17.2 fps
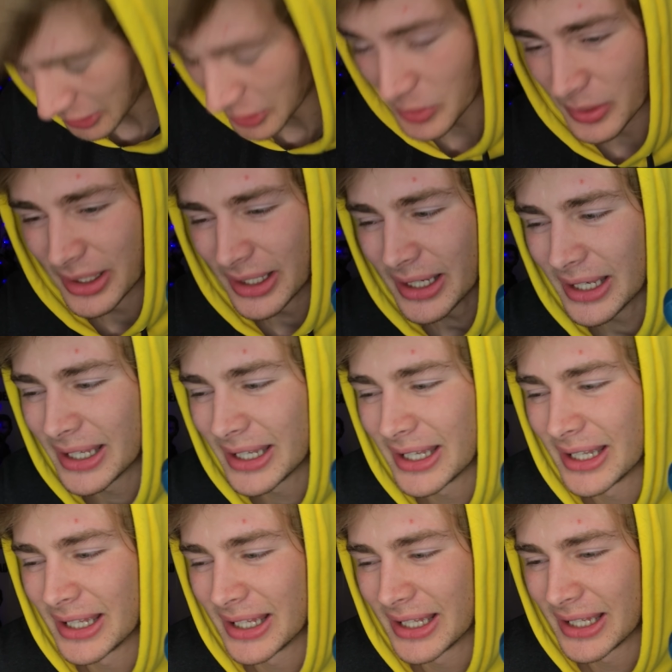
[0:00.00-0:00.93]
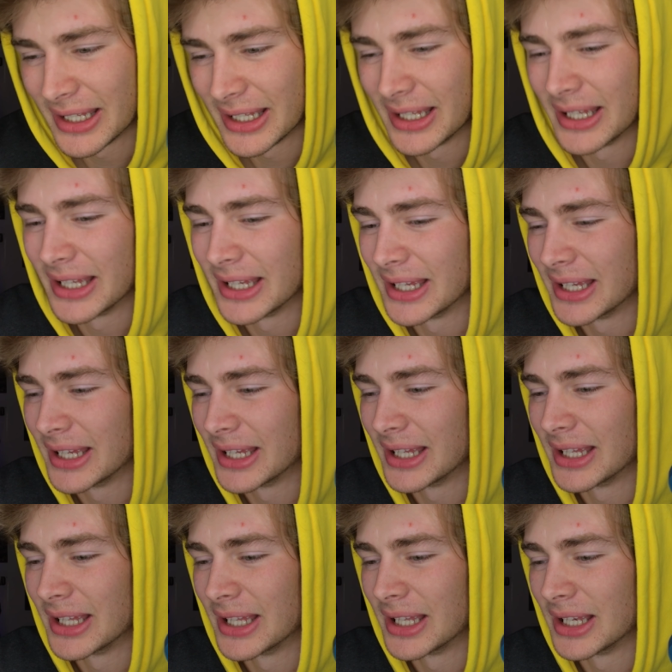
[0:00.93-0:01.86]
Do what?
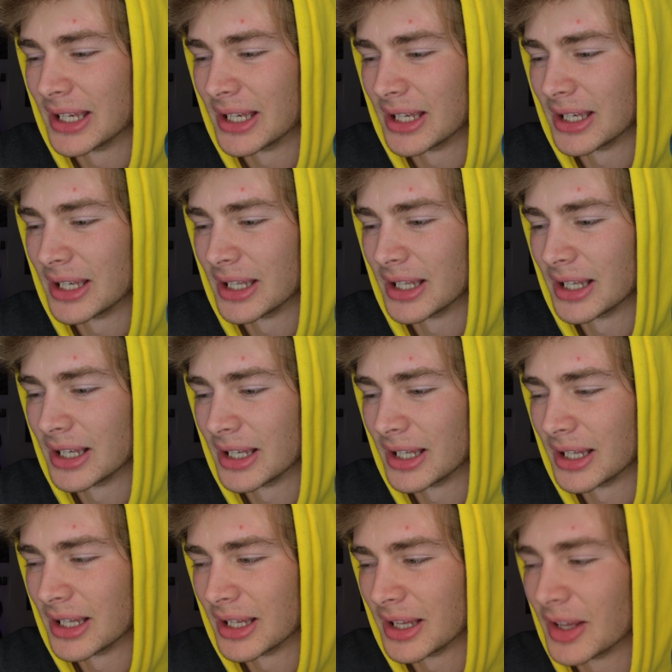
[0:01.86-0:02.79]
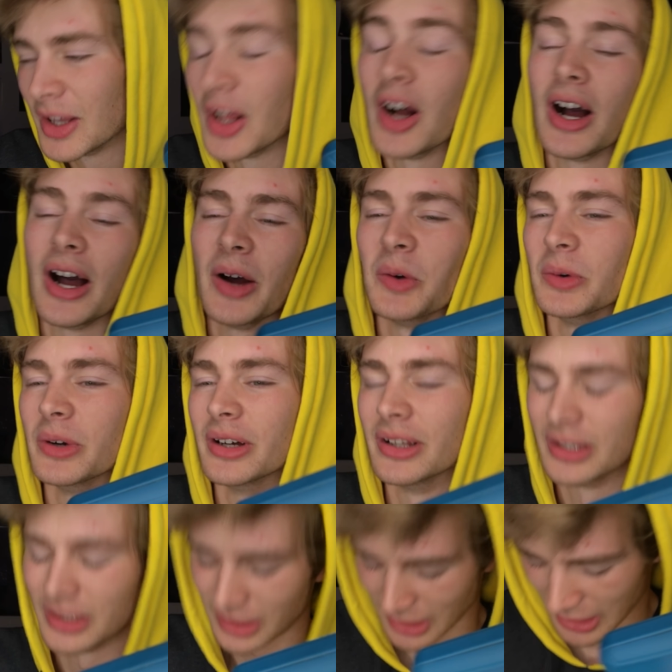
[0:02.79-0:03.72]
Say hi to your mom for me. I
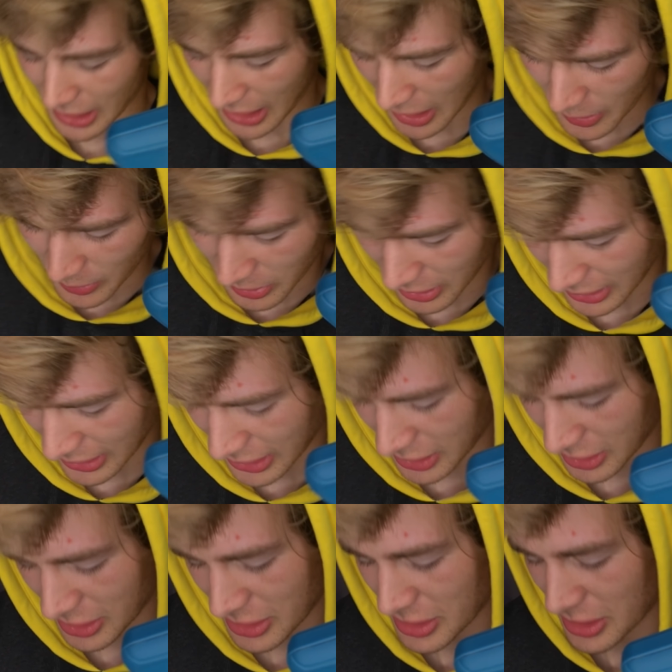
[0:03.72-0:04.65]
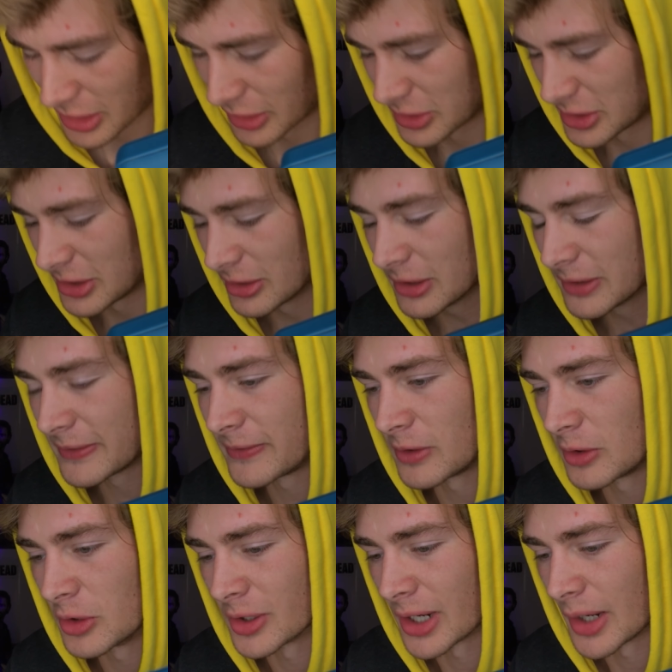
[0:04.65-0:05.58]
will. I will let her know. She's on the
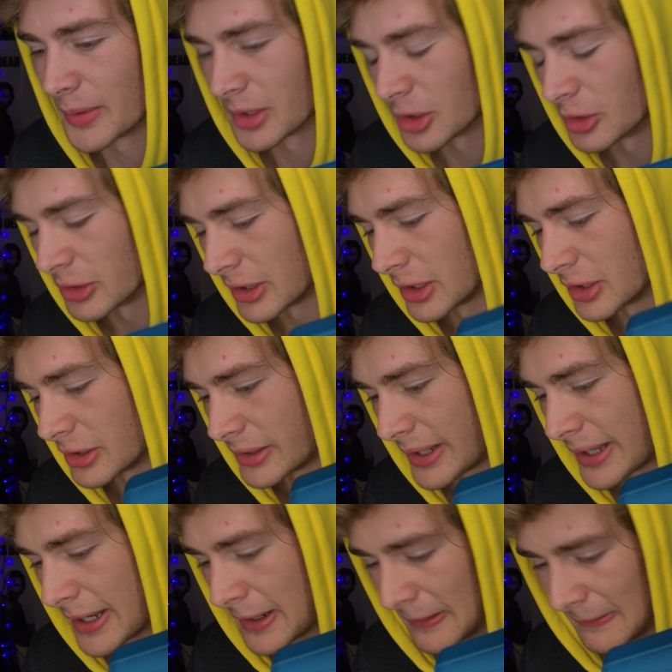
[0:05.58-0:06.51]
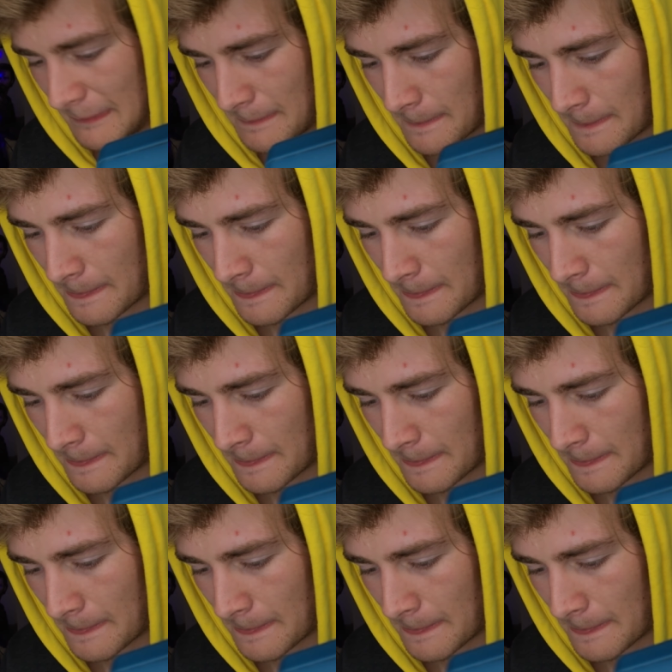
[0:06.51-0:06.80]
phone or I would go get her now.